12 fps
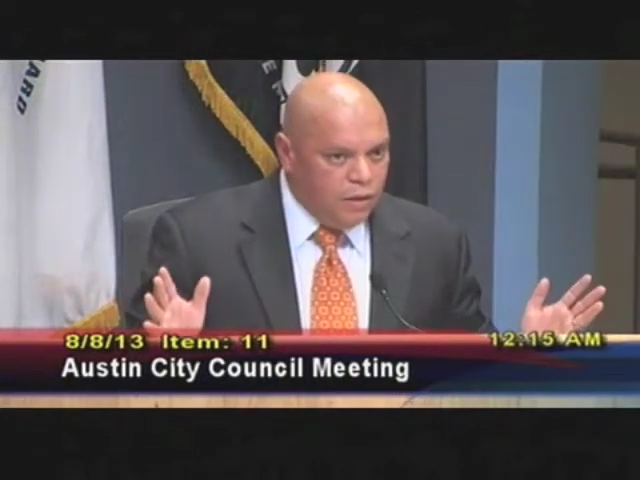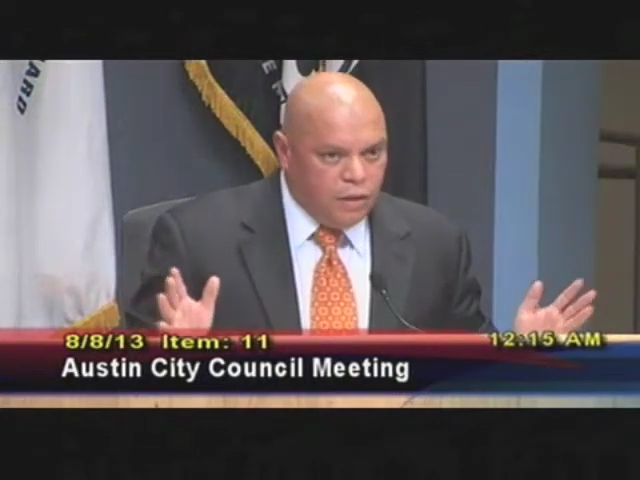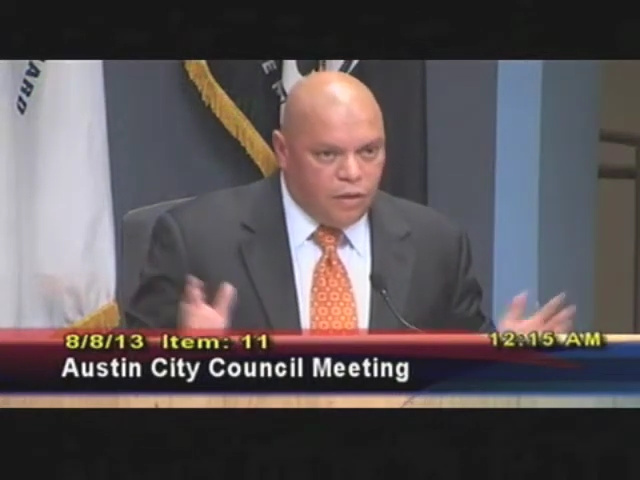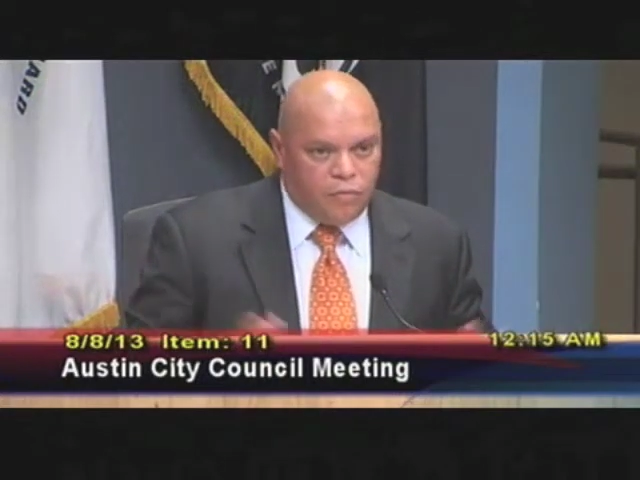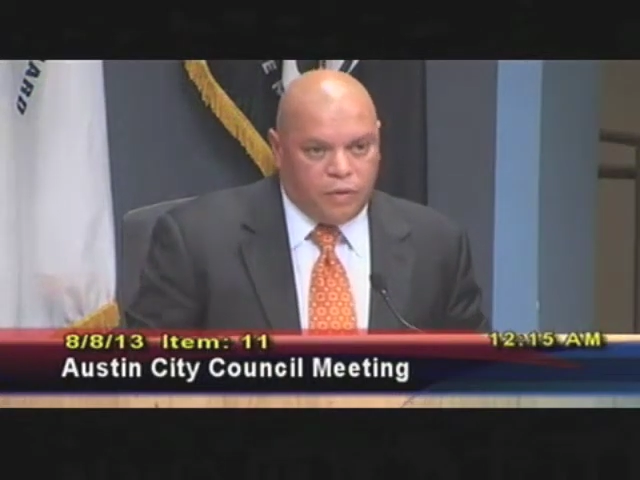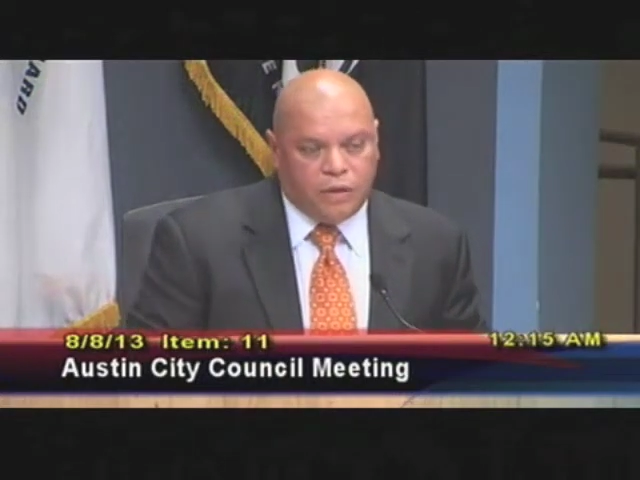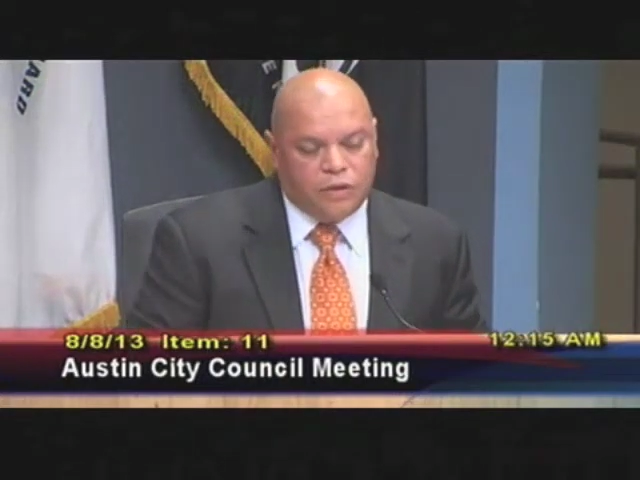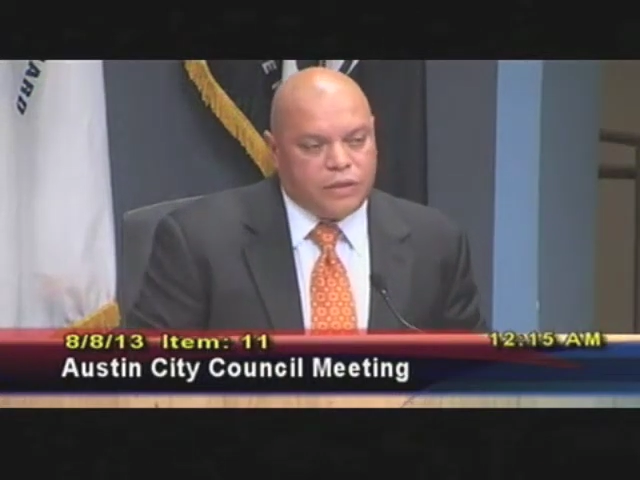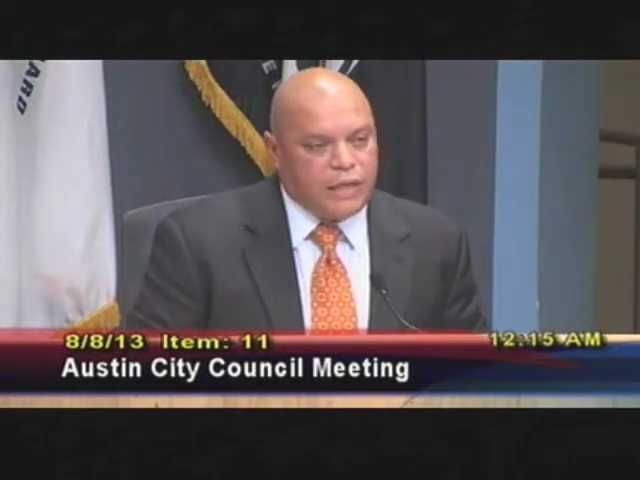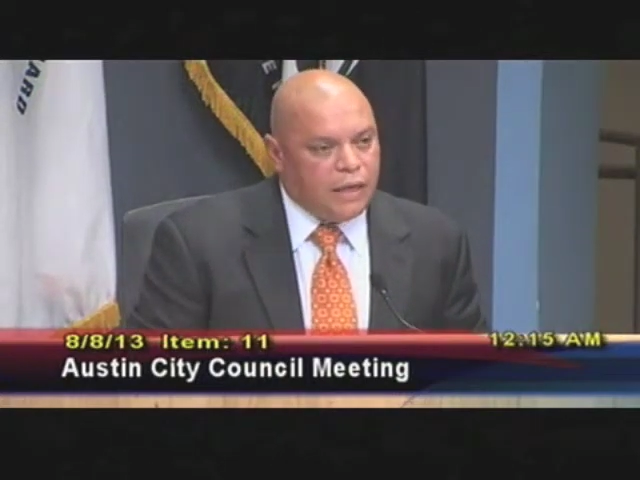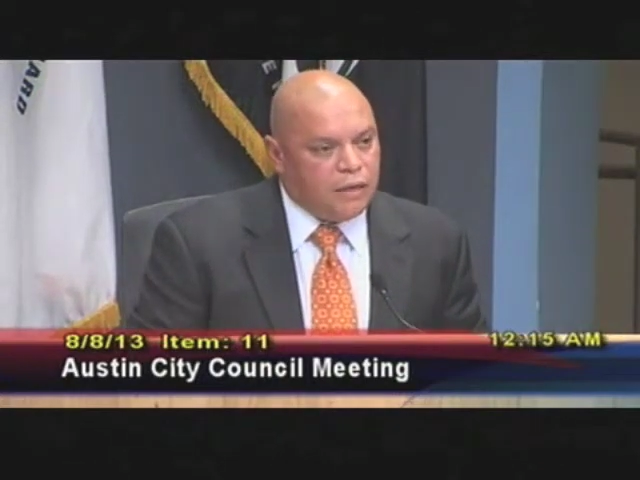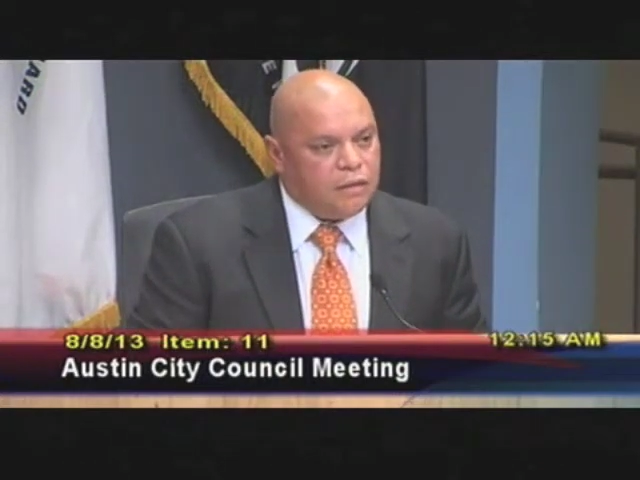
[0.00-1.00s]
we
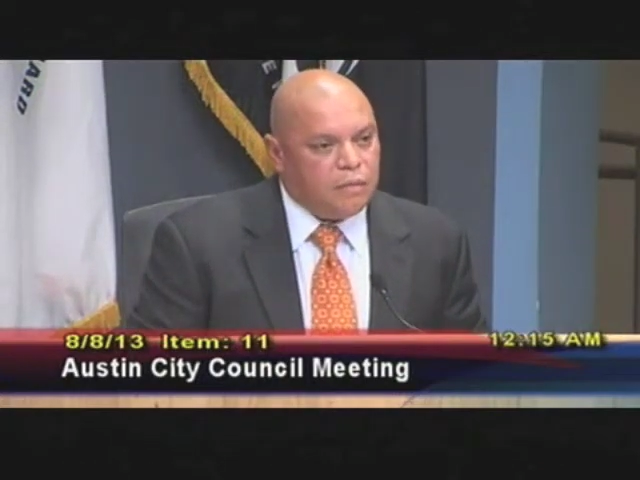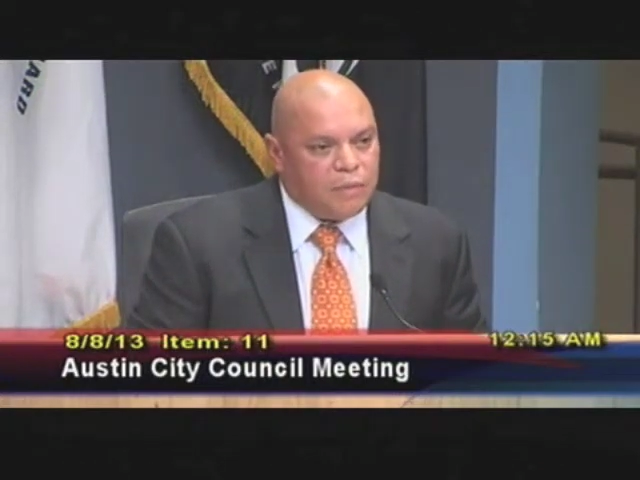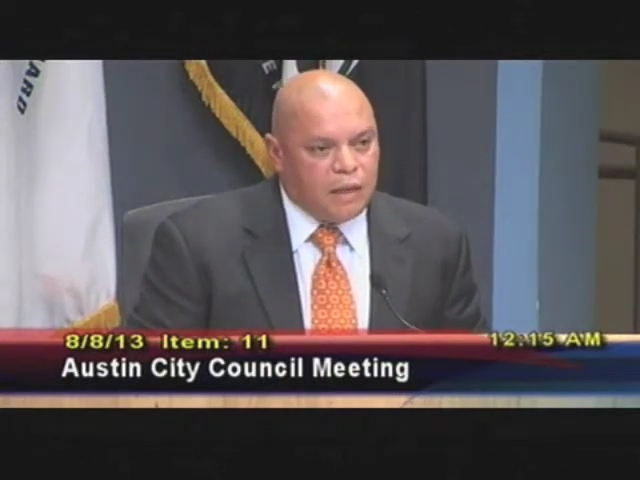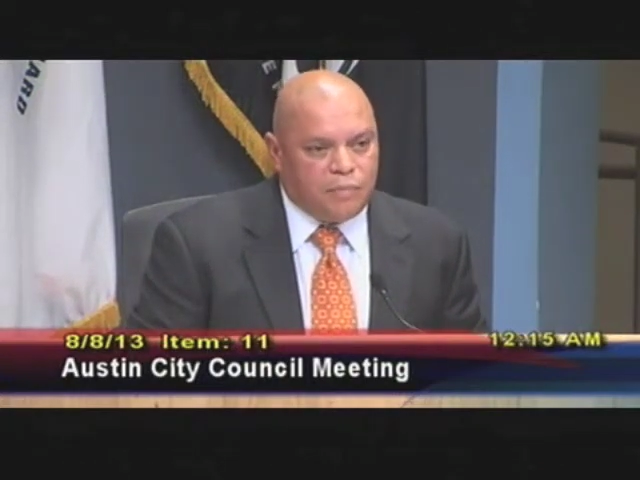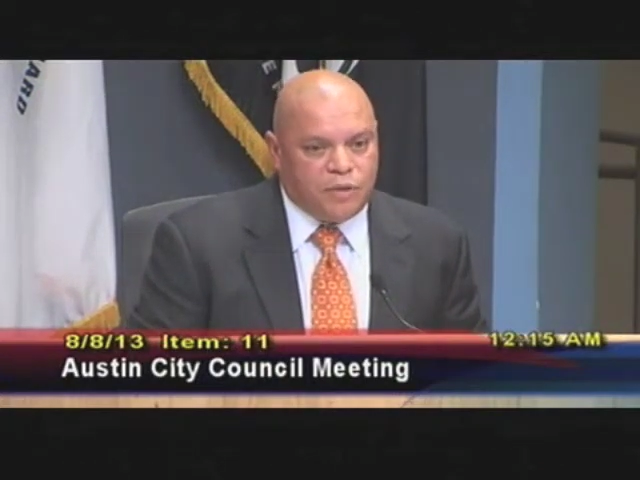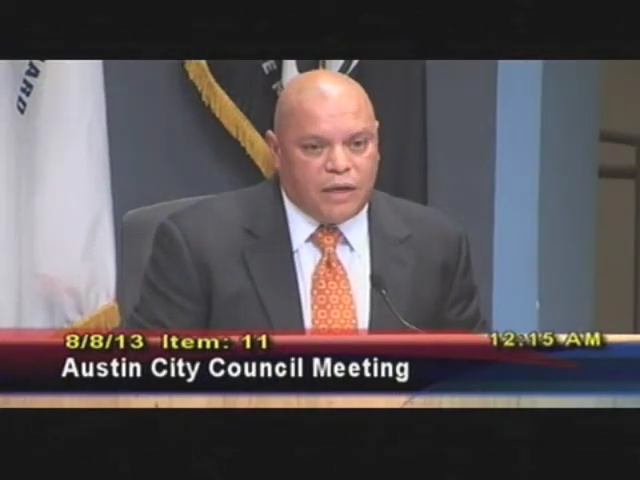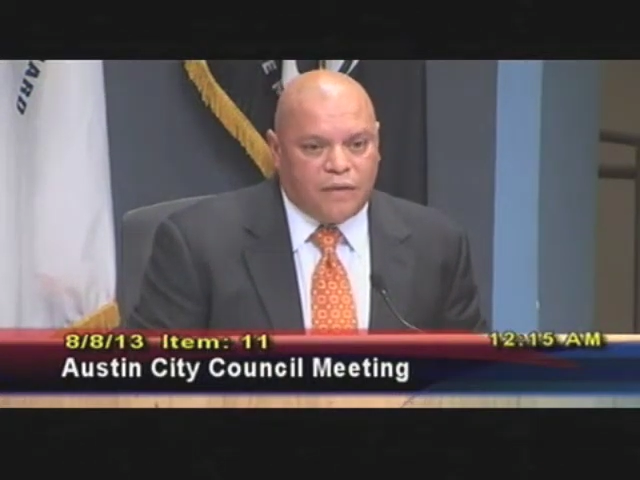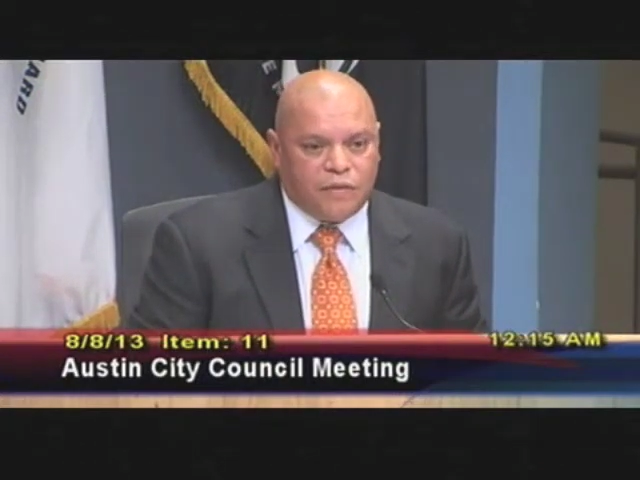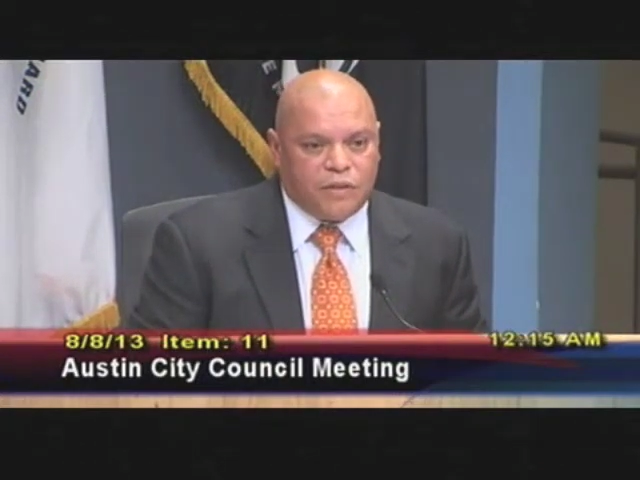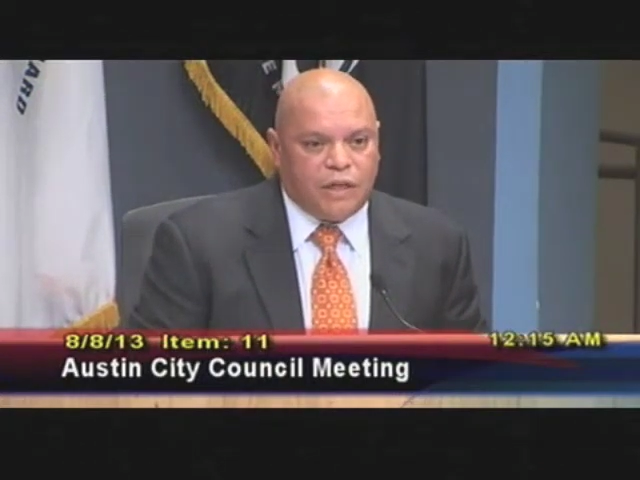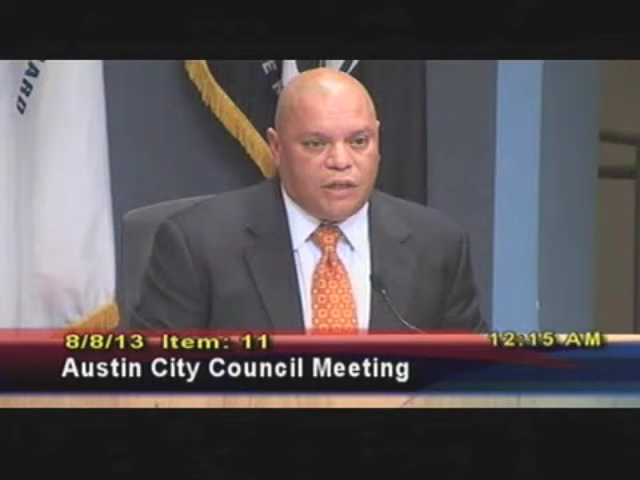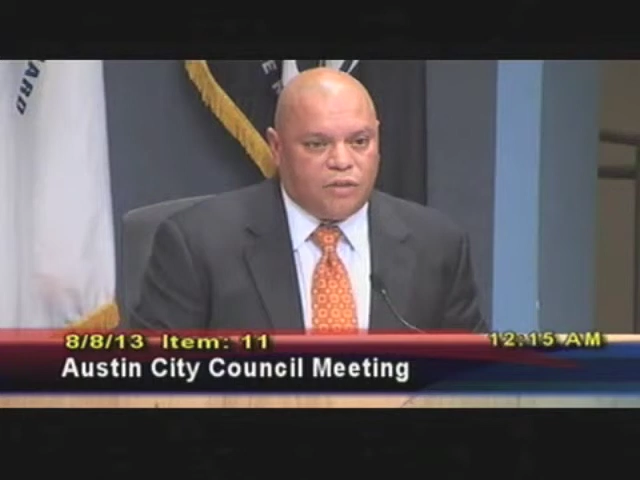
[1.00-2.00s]
understand sometimes you have
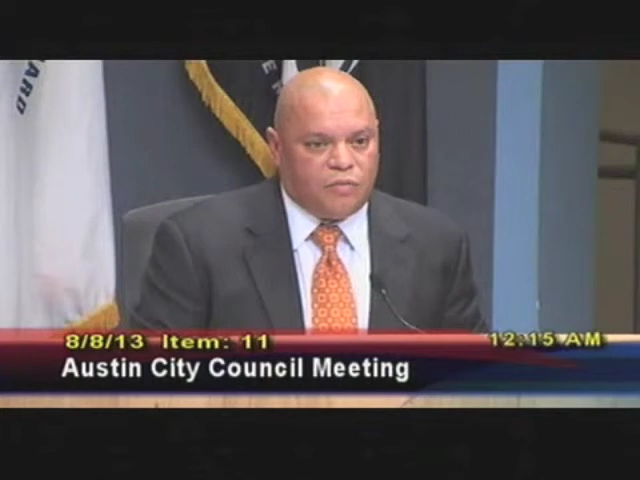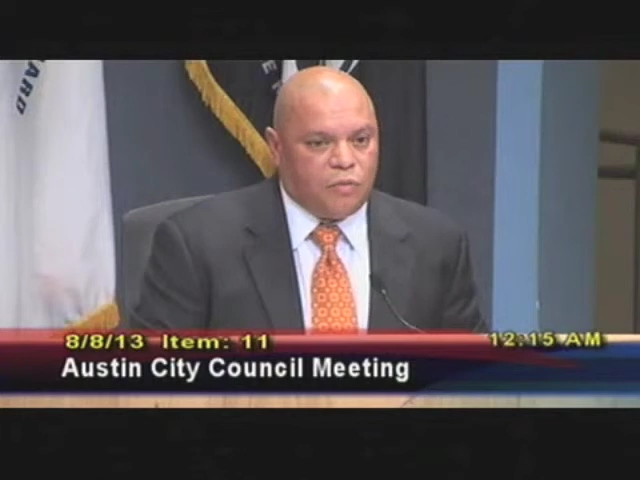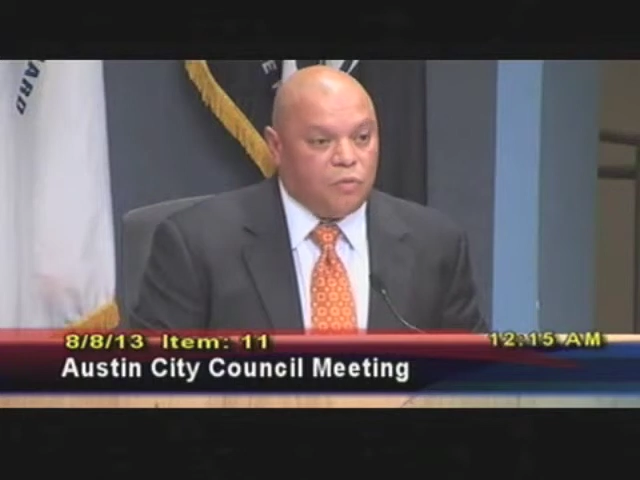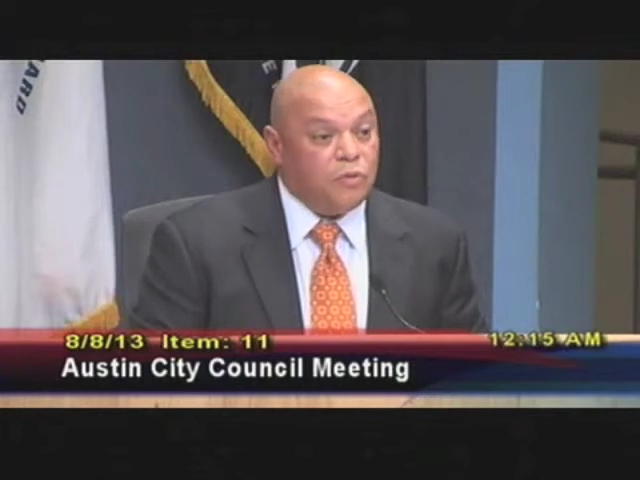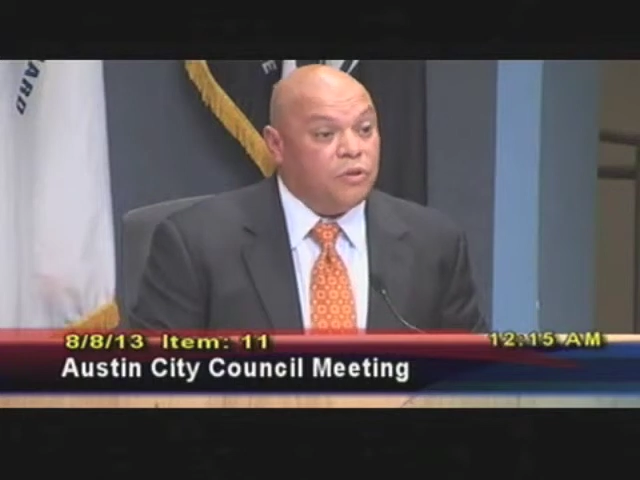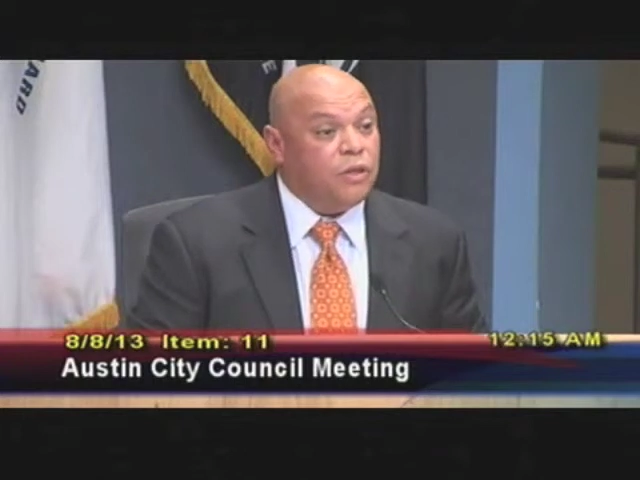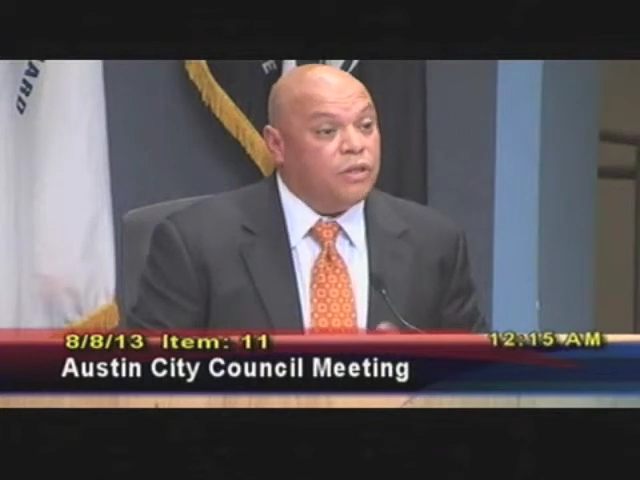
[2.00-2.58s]
to change the rules.